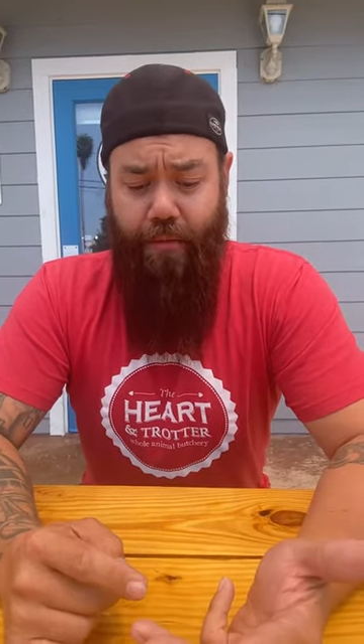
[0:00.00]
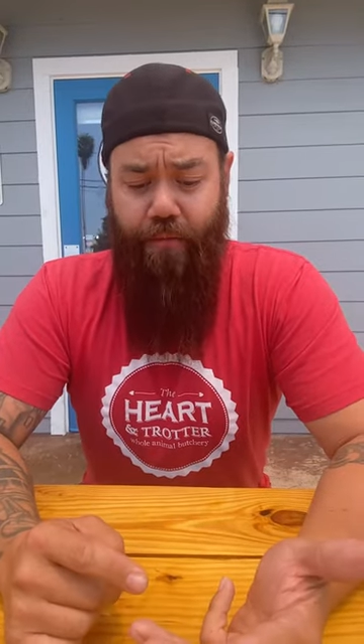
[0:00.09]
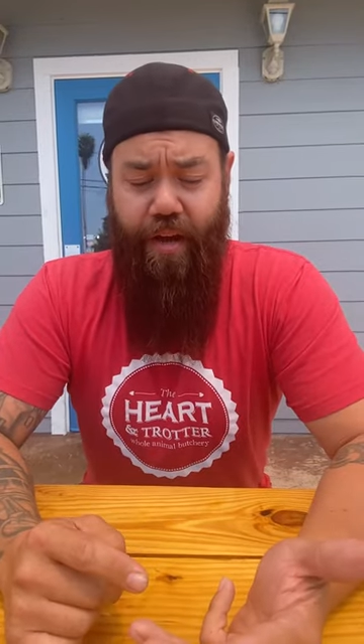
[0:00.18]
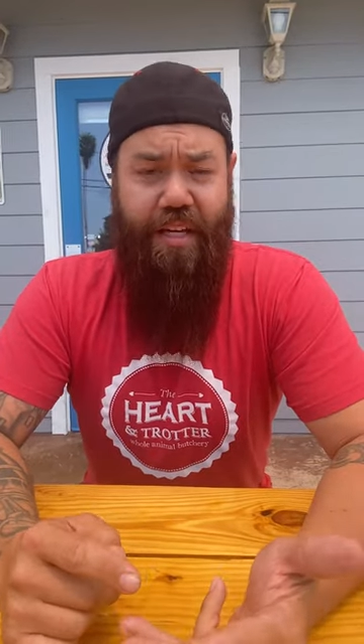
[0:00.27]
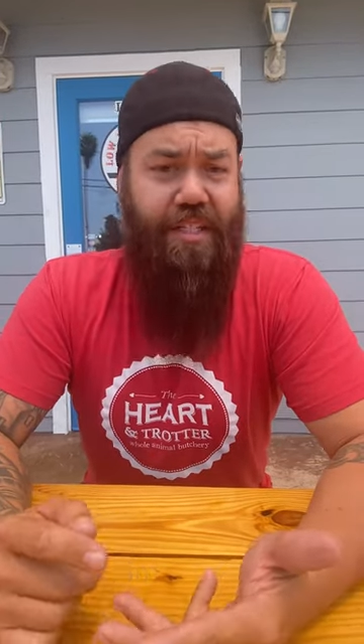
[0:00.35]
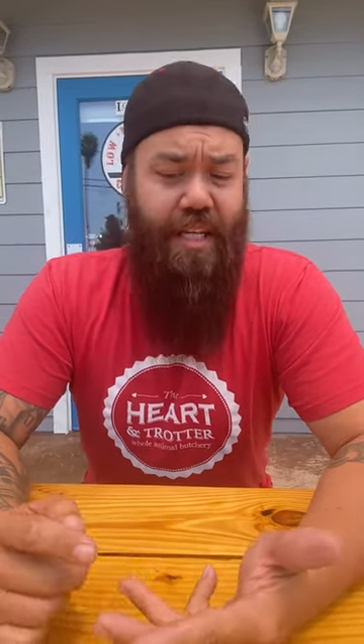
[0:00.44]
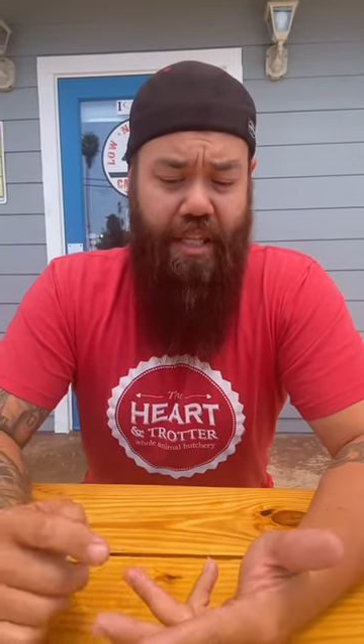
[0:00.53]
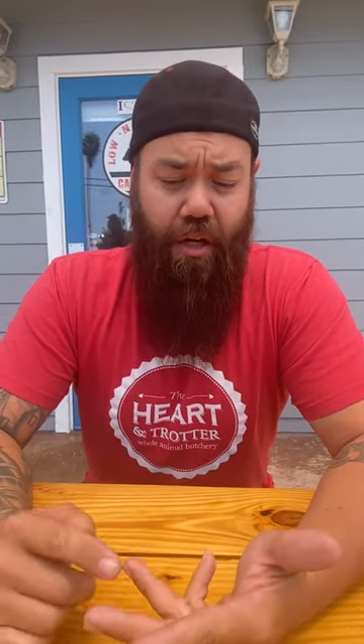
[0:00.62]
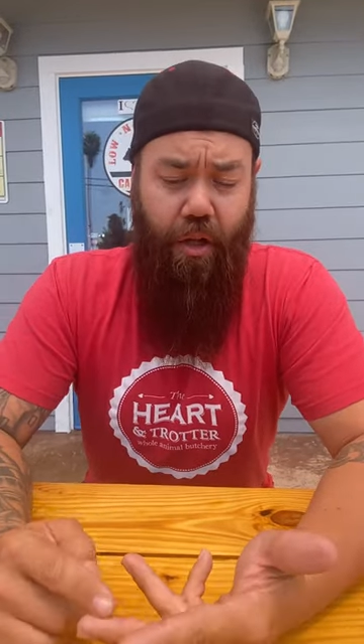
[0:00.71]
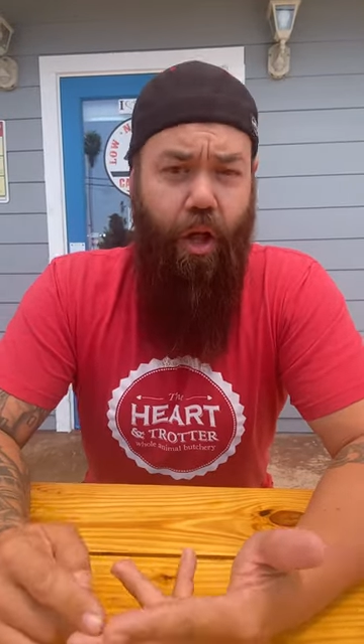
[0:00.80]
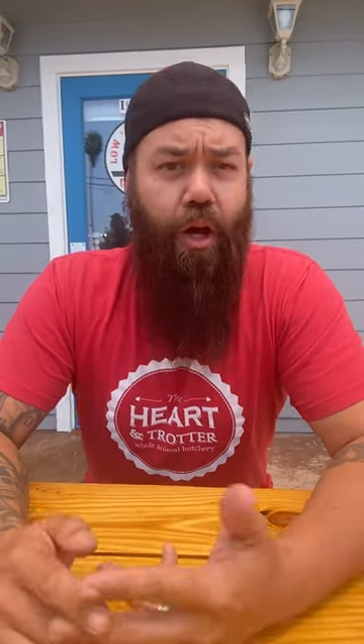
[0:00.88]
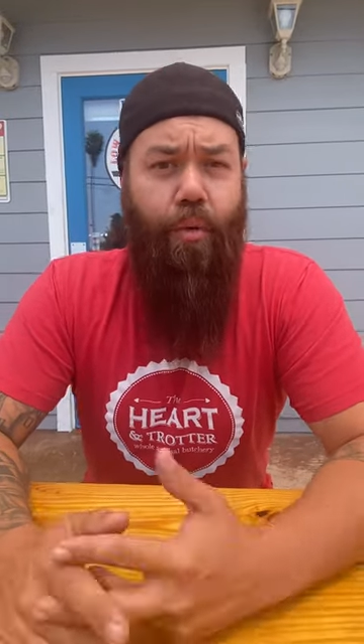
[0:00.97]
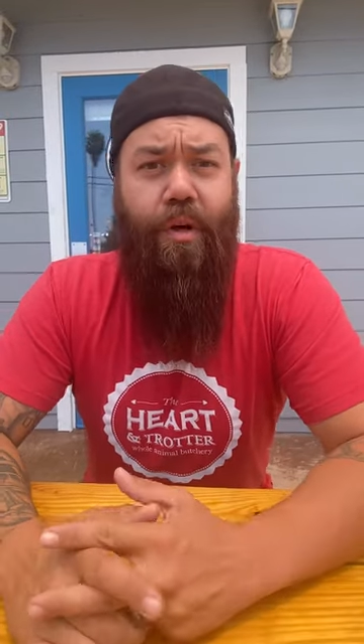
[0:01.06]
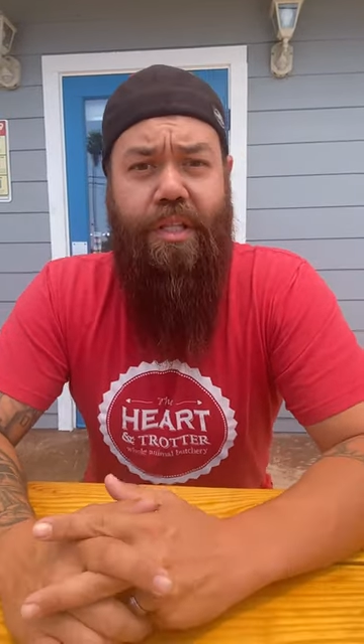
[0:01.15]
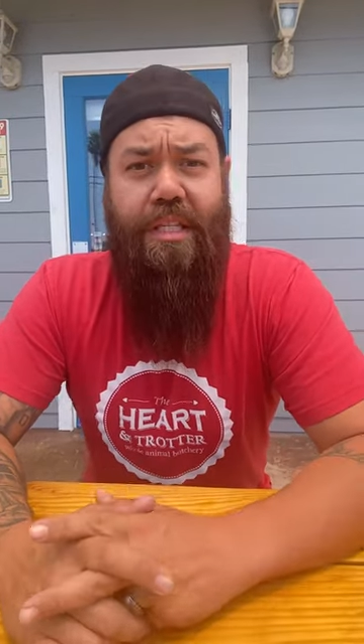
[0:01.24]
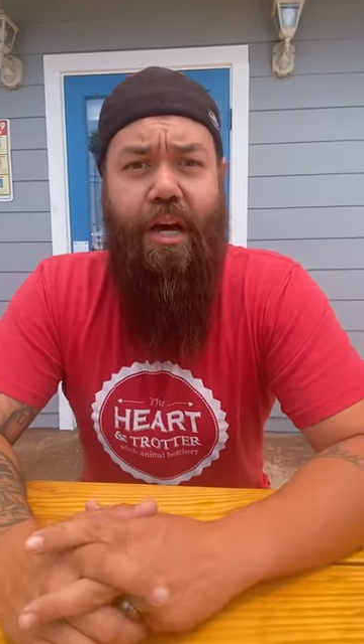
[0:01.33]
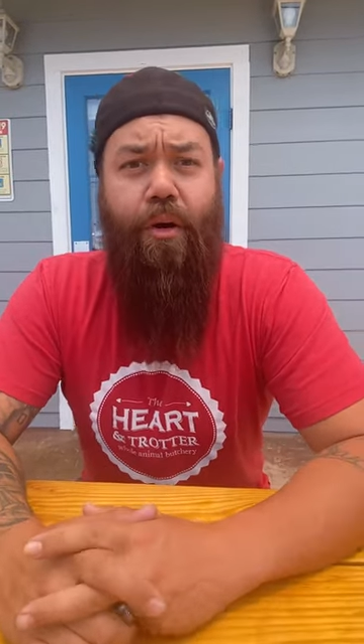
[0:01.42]
Fest, and then along
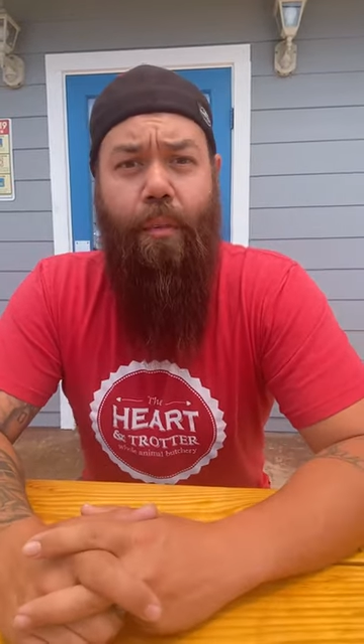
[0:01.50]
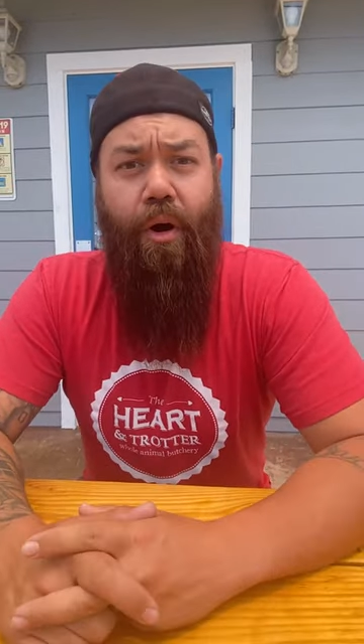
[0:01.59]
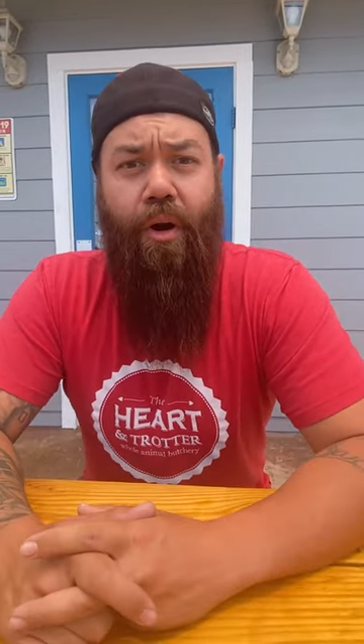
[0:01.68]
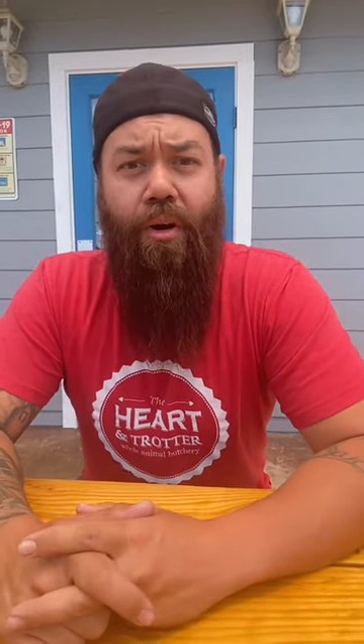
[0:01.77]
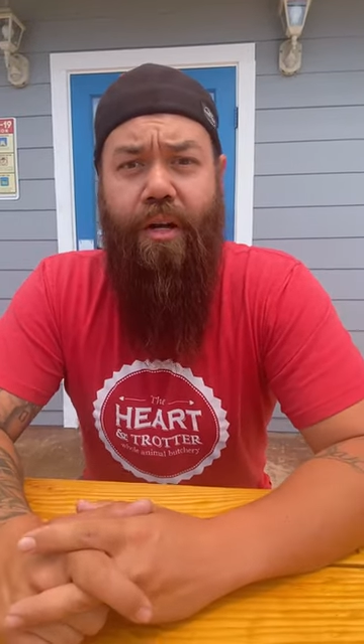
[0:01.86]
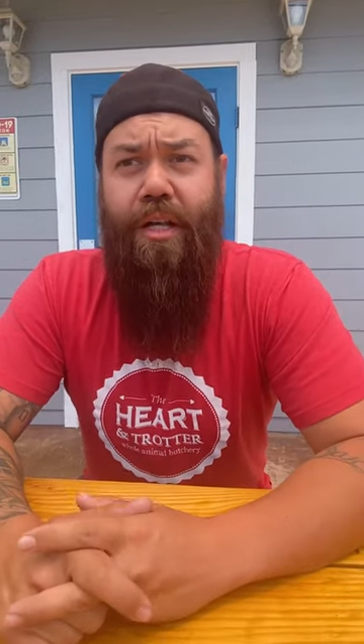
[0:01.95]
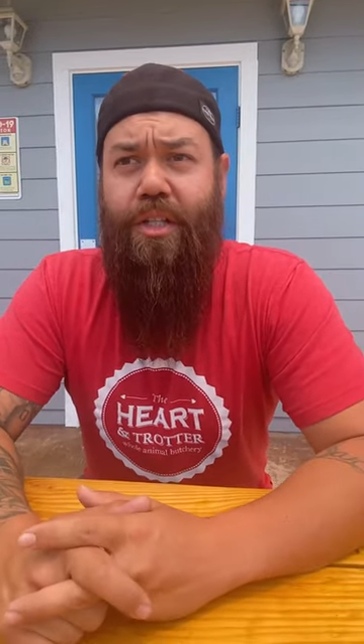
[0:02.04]
with Del Mar.